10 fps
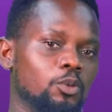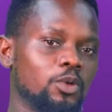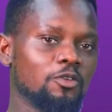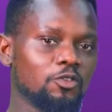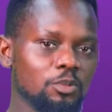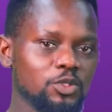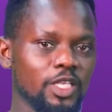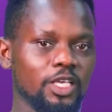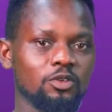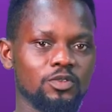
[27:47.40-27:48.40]
We have come to
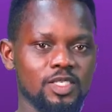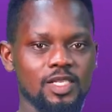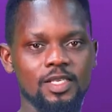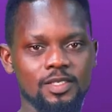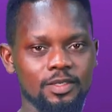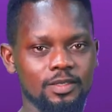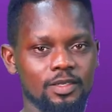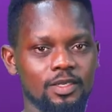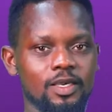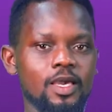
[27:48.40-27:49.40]
the end of this lesson.
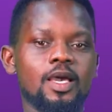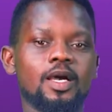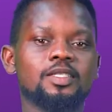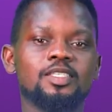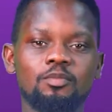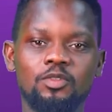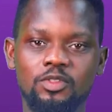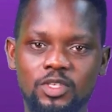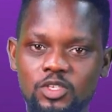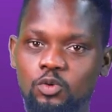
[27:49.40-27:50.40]
Attempt
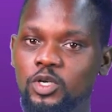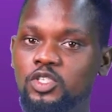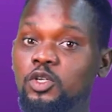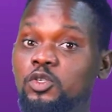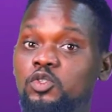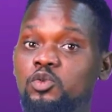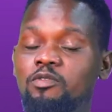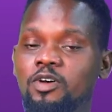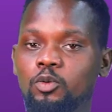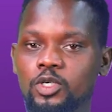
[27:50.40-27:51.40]
these questions to
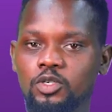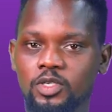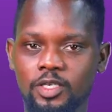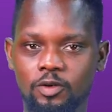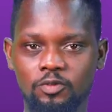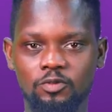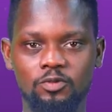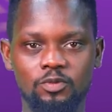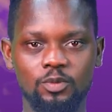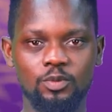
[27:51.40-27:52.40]
evaluate yourself.
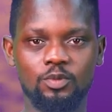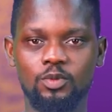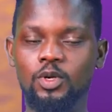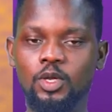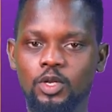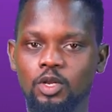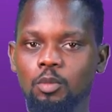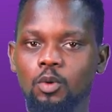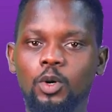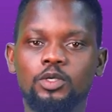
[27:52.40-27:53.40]

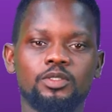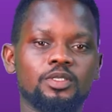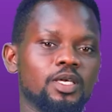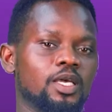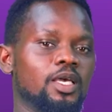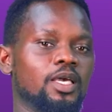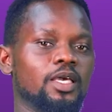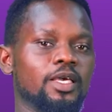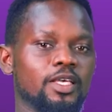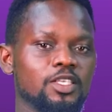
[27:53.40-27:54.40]
Number 1,
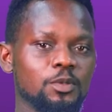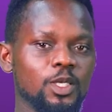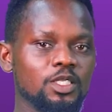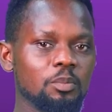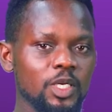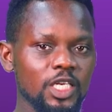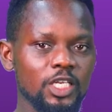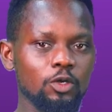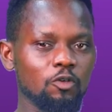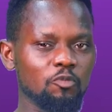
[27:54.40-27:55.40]
explain the
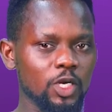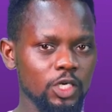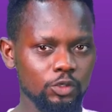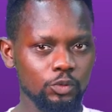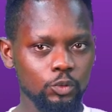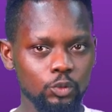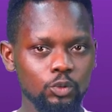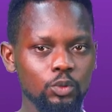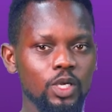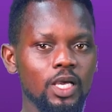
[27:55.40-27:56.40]
meaning of military
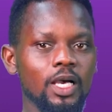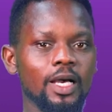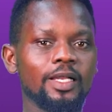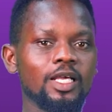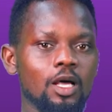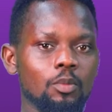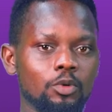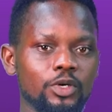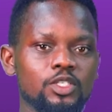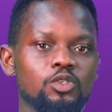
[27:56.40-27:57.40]
rule and
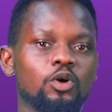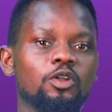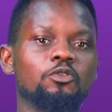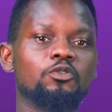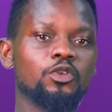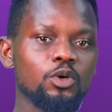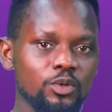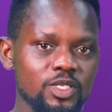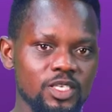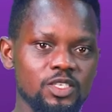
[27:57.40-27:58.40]
elaborate on a few
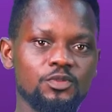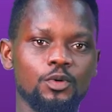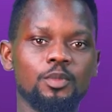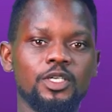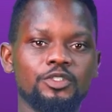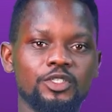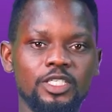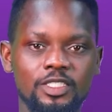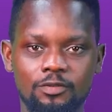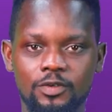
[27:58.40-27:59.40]
reasons for military
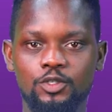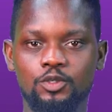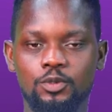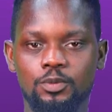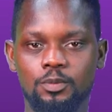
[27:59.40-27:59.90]
intervention.